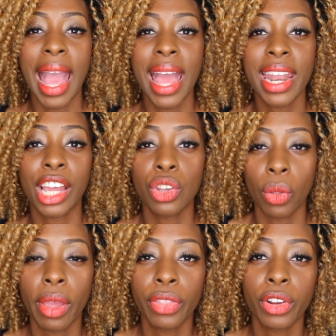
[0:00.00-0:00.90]
And I
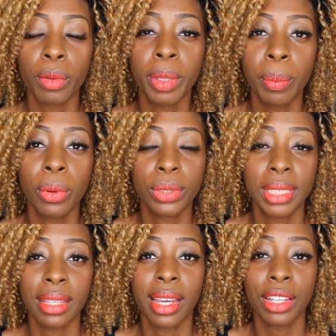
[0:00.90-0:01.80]
know that there are people
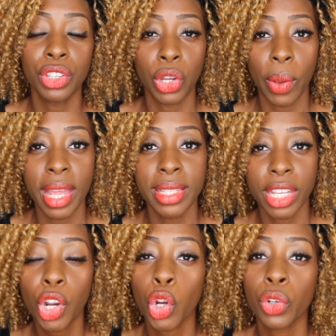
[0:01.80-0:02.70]
said that, you know, it
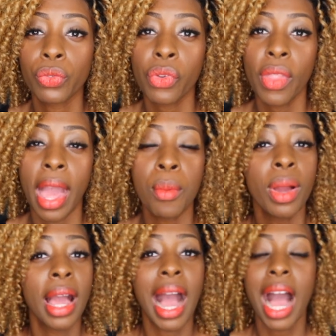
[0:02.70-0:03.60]
did hurt for them.
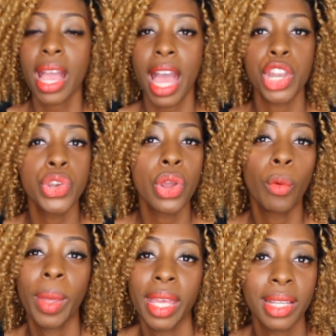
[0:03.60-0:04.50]
I had
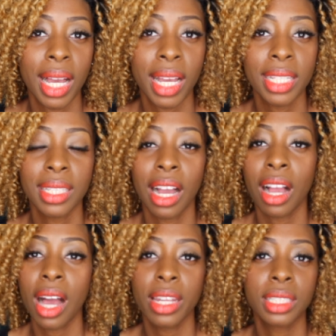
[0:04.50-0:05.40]
no pain, guys. I
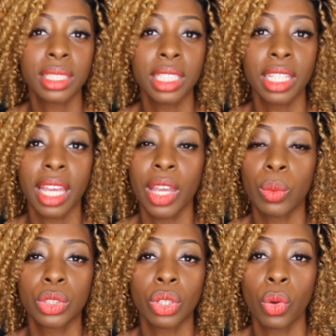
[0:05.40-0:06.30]
honestly, it
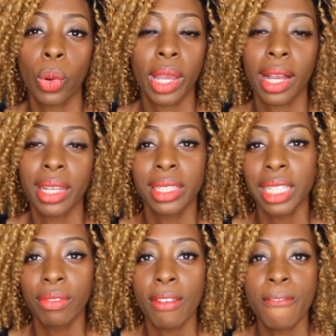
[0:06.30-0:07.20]
was so quick. I
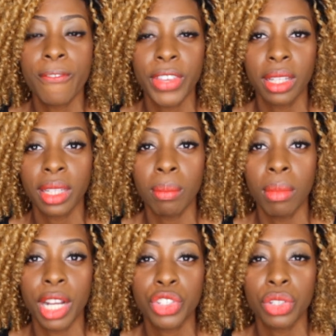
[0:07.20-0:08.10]
didn't even feel it
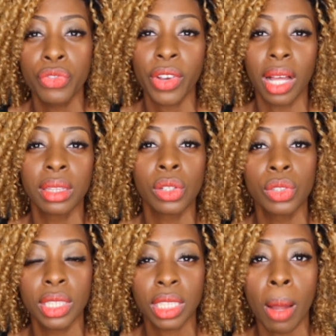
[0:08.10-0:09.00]
much. You felt a little
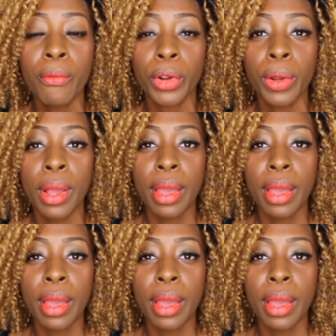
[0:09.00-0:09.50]
discomfort